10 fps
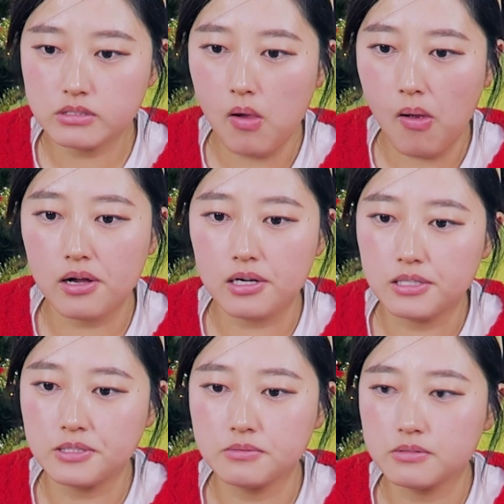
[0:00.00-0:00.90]
You
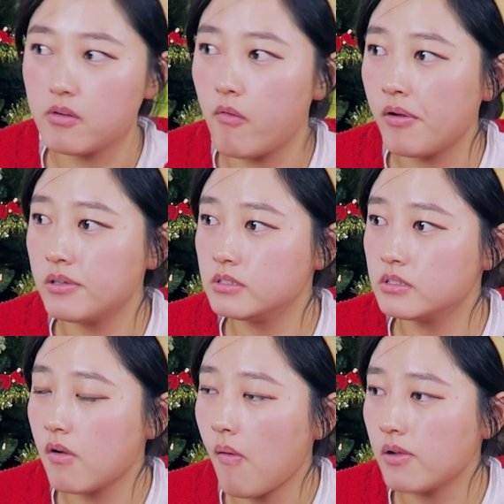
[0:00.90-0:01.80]
don't even
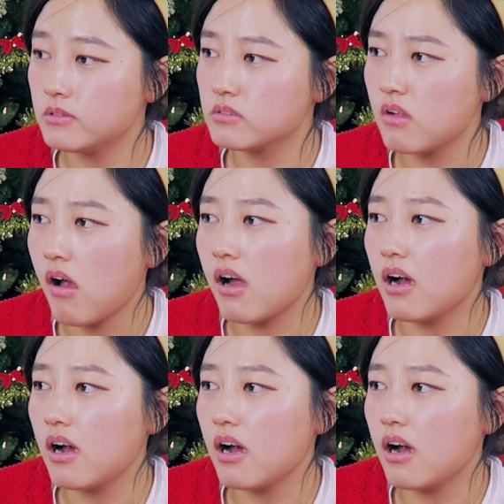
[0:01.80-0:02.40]
own one.